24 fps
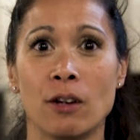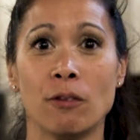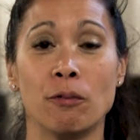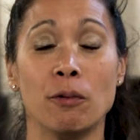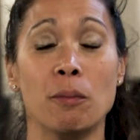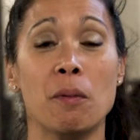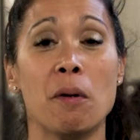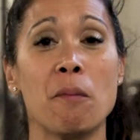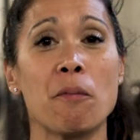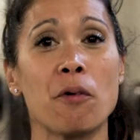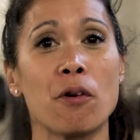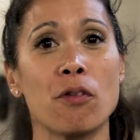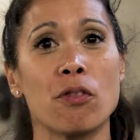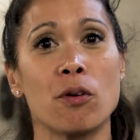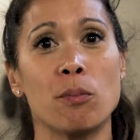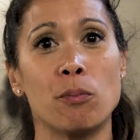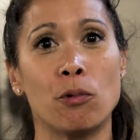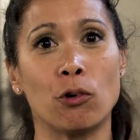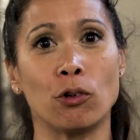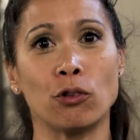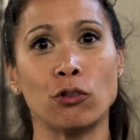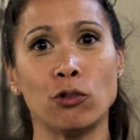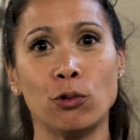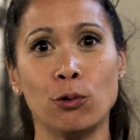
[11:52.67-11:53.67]
Remember, the
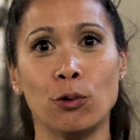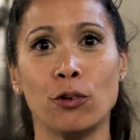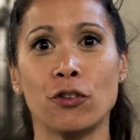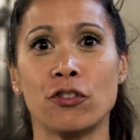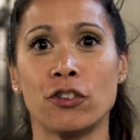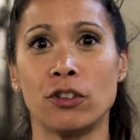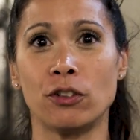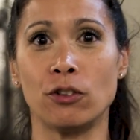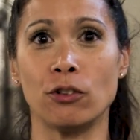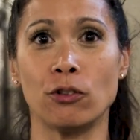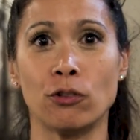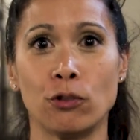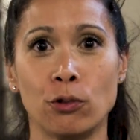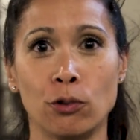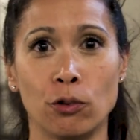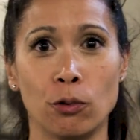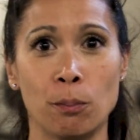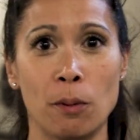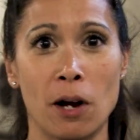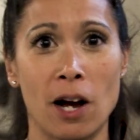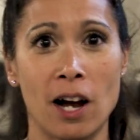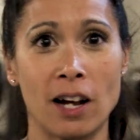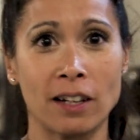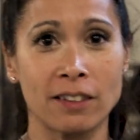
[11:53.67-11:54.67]
more tools in your
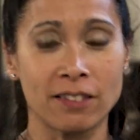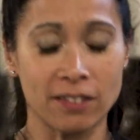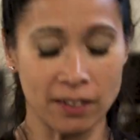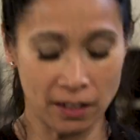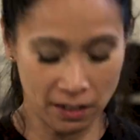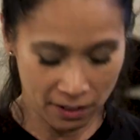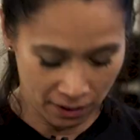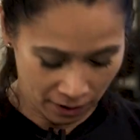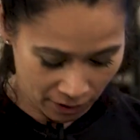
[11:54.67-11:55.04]
toolbox,